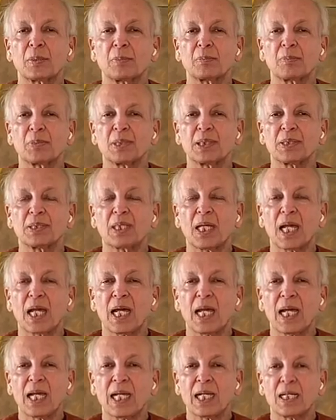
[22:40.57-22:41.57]
breathe
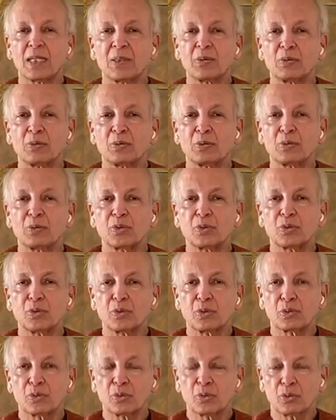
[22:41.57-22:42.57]
out
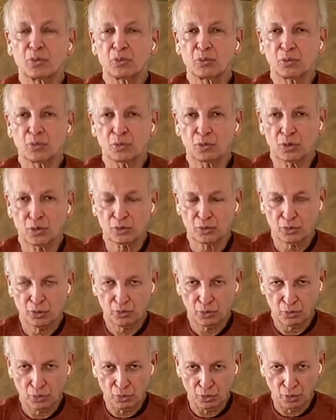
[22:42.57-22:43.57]
a lot
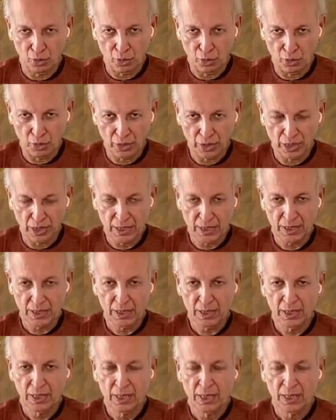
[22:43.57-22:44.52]
longer